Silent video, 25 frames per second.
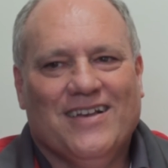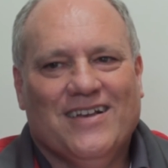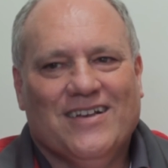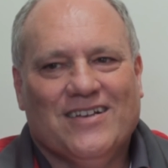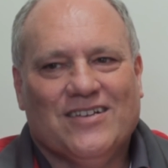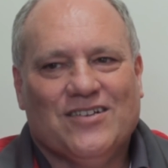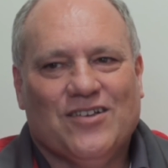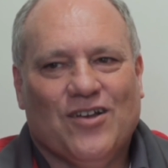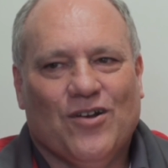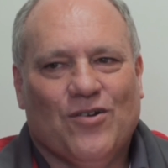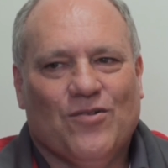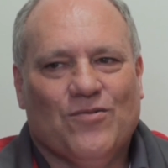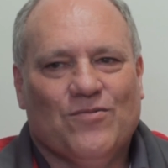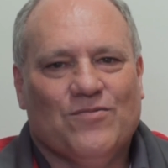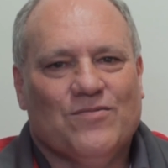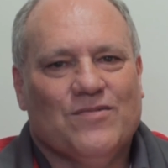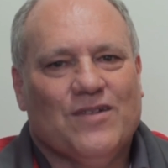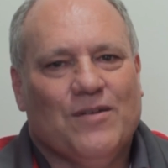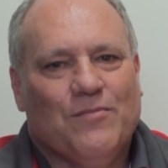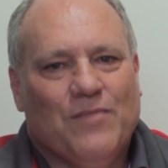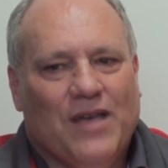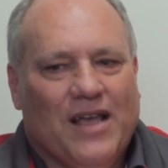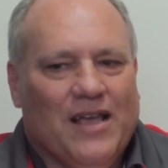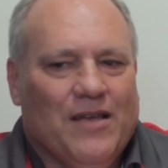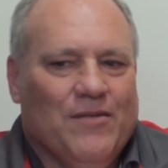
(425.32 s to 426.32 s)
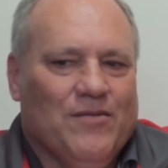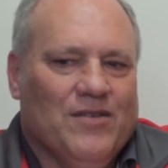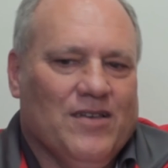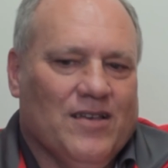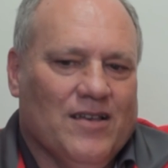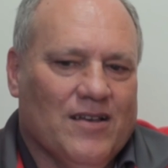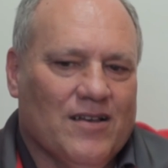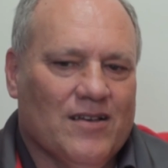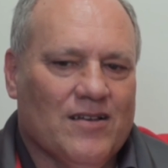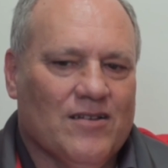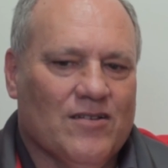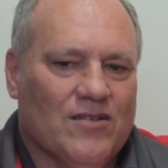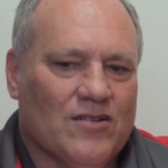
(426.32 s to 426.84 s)
So uh, maybe
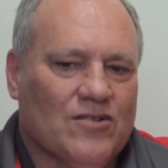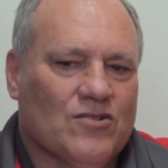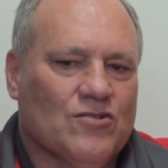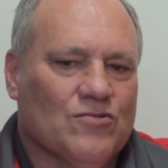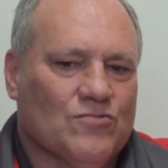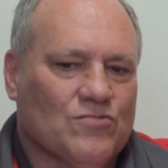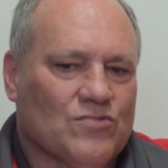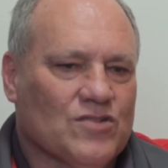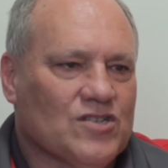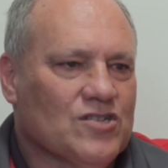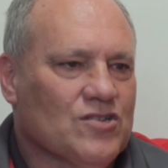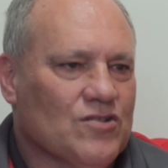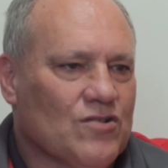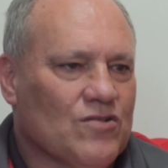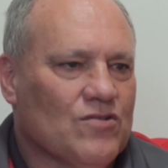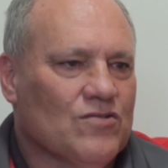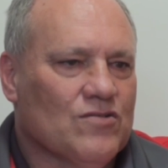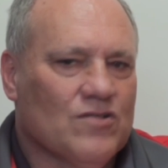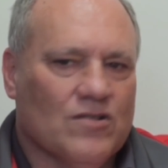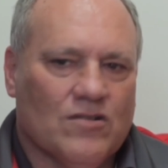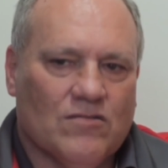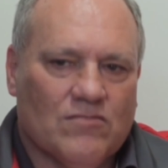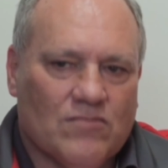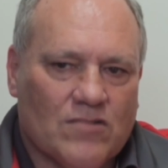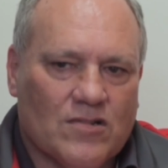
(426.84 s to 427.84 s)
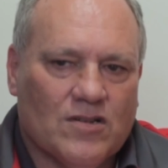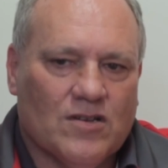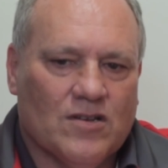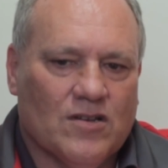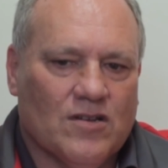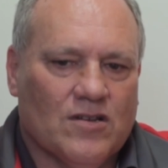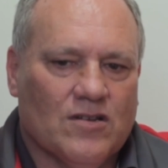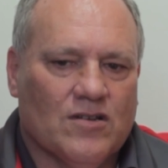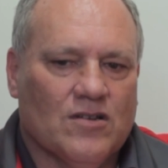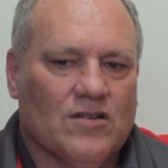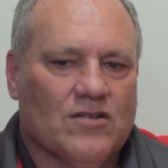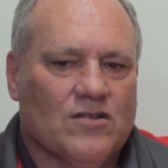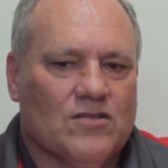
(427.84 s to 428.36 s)
a, a, good result,
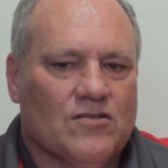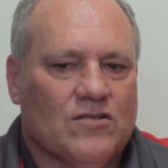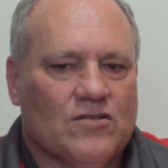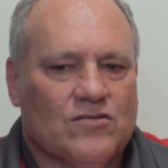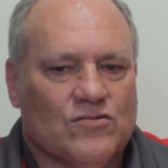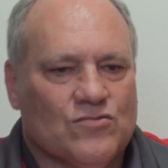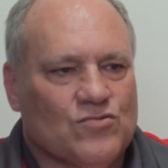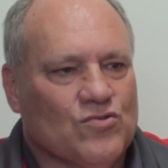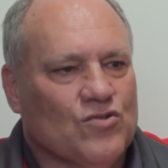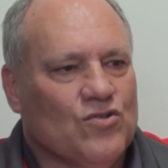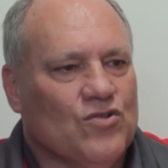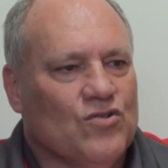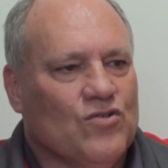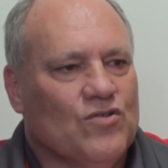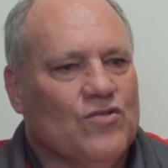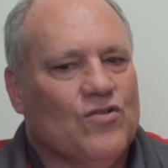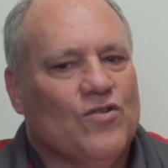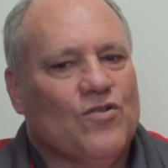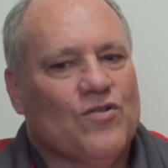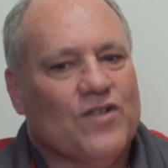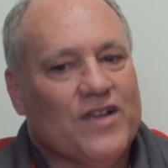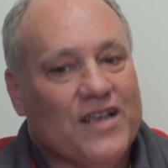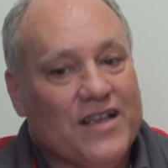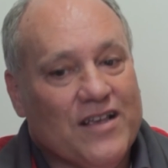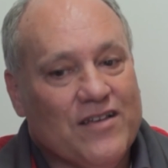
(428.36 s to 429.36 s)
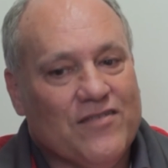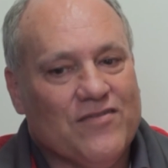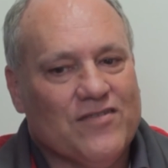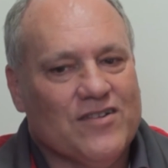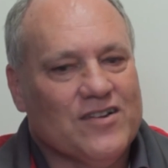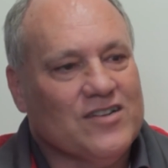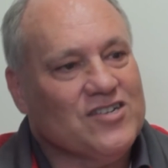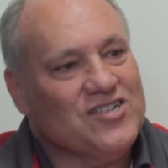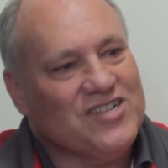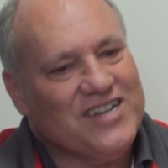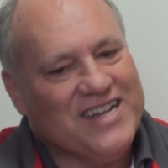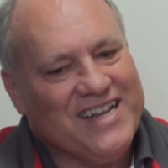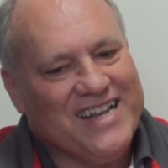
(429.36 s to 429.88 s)
a, a, draw, or even
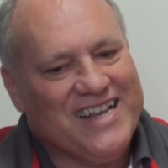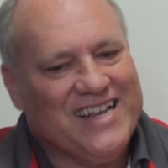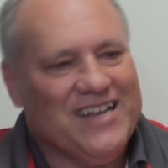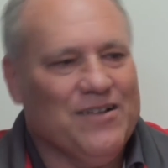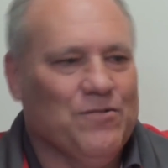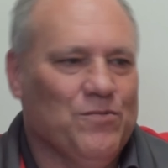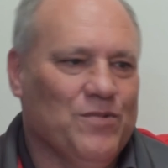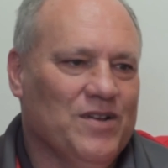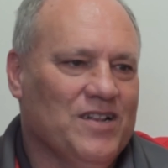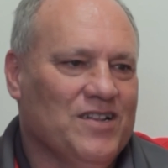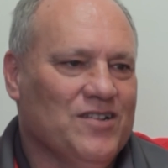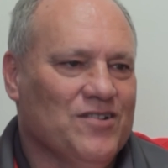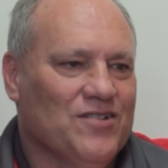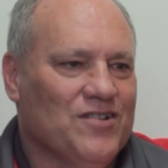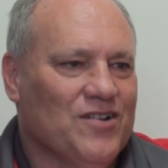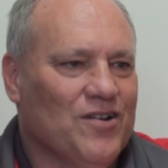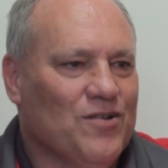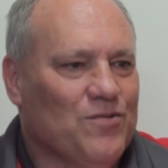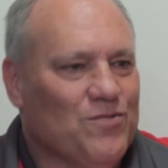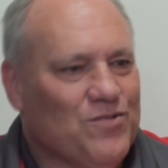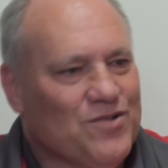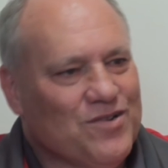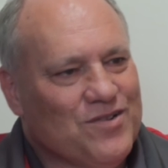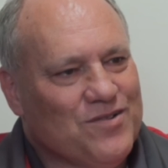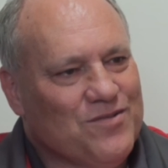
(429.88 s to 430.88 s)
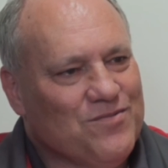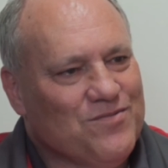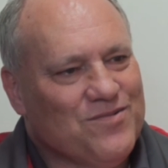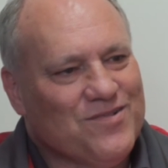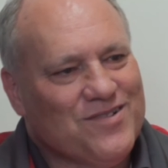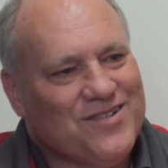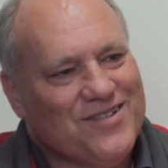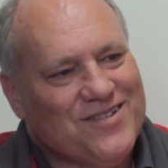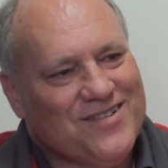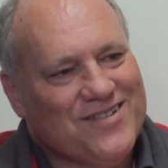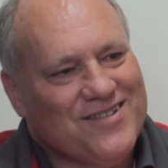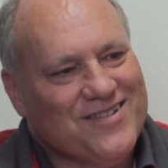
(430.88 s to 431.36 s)
a sneaky win, you know, would would